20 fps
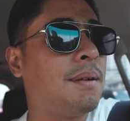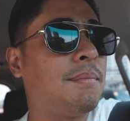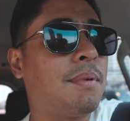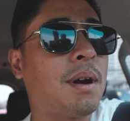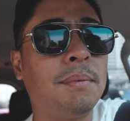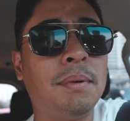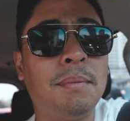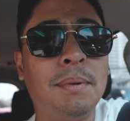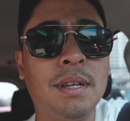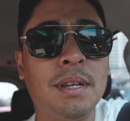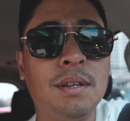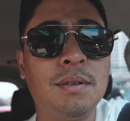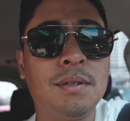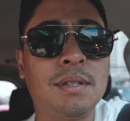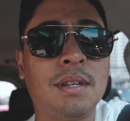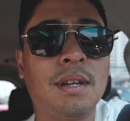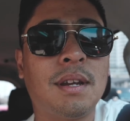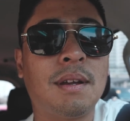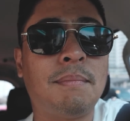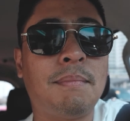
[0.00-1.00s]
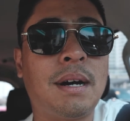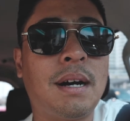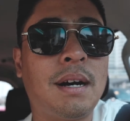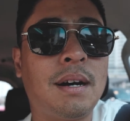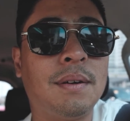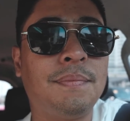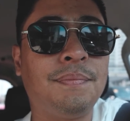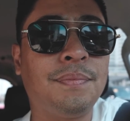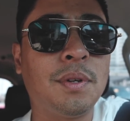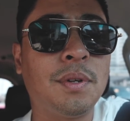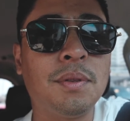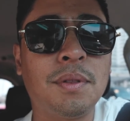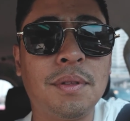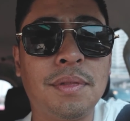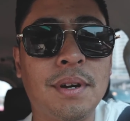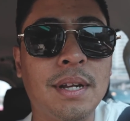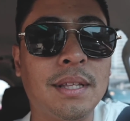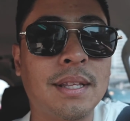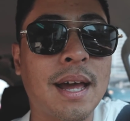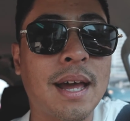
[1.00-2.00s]
Probably used it about 2 to
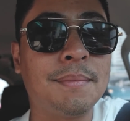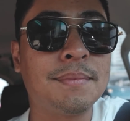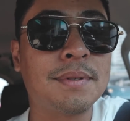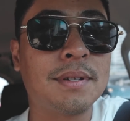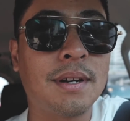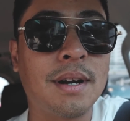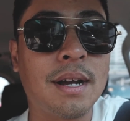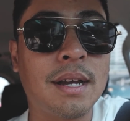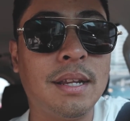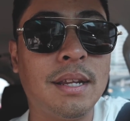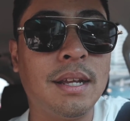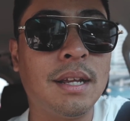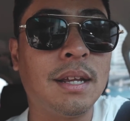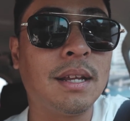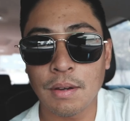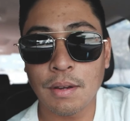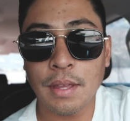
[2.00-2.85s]
3 times already.